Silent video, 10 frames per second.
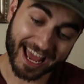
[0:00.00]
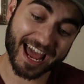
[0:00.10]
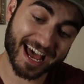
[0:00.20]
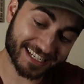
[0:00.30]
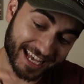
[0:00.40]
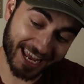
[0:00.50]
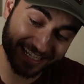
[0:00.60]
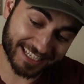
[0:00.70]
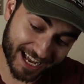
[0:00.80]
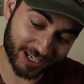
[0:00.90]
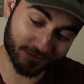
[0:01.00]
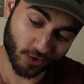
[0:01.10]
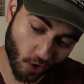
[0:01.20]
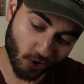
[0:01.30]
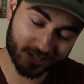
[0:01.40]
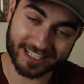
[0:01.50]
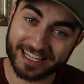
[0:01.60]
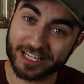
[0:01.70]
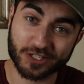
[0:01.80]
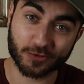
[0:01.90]
has a deck of cards,
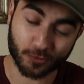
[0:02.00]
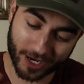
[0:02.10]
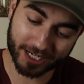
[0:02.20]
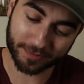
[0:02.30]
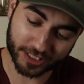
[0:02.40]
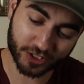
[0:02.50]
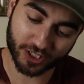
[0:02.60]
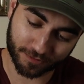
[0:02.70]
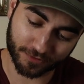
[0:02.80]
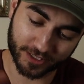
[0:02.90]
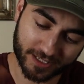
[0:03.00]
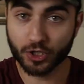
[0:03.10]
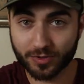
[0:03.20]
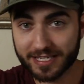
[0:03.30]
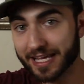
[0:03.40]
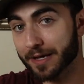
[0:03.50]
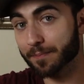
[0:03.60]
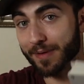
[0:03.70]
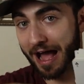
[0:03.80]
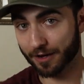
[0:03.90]
they just randomly shuffle it. You take
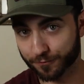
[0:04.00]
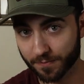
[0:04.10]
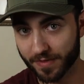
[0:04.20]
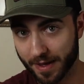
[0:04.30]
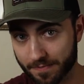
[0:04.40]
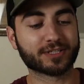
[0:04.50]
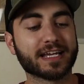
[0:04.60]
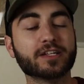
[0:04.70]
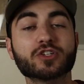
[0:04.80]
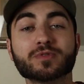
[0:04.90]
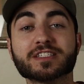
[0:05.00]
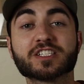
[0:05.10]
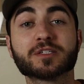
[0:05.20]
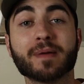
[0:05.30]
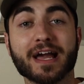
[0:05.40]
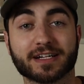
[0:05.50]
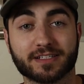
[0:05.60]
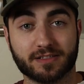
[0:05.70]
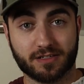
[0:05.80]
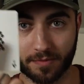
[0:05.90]
it back from them, pretend to
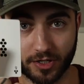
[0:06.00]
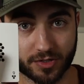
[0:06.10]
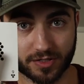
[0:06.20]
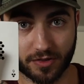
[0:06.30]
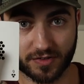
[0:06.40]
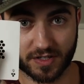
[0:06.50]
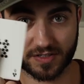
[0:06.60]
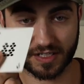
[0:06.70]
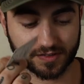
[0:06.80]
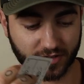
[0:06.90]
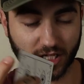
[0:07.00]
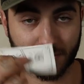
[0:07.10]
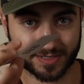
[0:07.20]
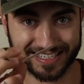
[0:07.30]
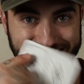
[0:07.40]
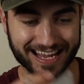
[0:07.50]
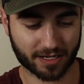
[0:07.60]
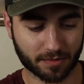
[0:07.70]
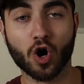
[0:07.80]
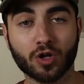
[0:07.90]
inspect. I'm gonna use the 6 of clubs.
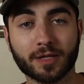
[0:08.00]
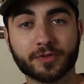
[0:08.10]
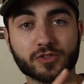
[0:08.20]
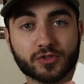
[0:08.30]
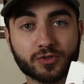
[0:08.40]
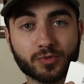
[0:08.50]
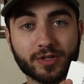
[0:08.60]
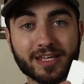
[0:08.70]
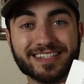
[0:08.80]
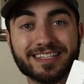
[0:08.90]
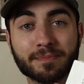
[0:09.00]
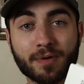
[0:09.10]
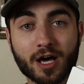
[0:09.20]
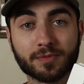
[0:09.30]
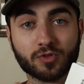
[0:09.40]
Again, all I'm concerned with is the bottom